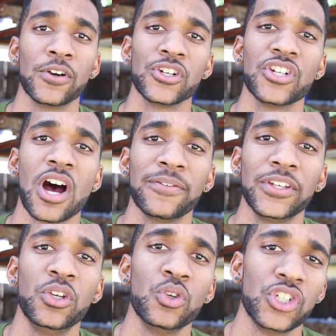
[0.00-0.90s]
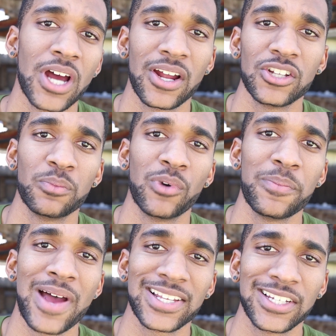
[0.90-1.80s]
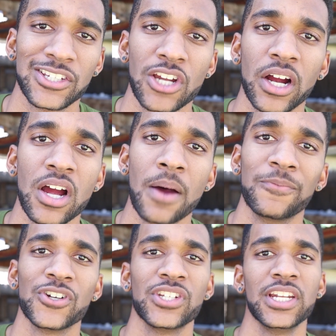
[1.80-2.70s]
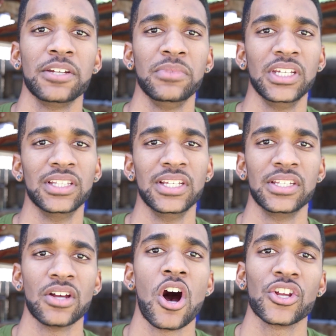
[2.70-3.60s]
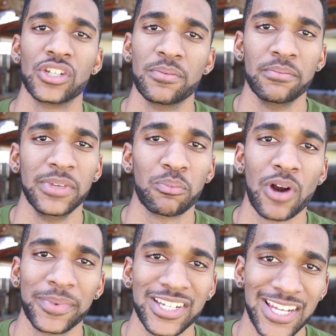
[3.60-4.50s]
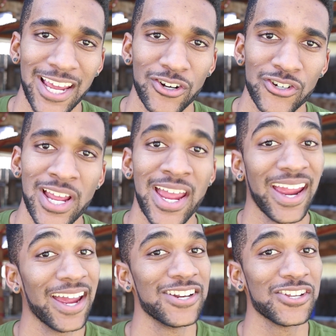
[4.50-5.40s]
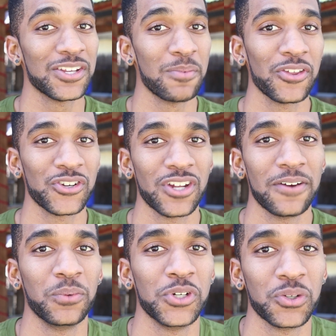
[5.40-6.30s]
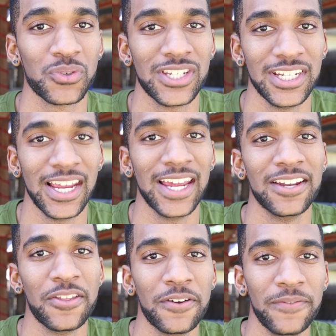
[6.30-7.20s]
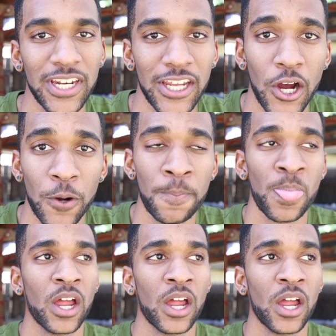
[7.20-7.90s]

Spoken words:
First off, huge shout out to breadbaskets.com for sending me these awesome meal prep containers and some other stuff which you'll see in the video.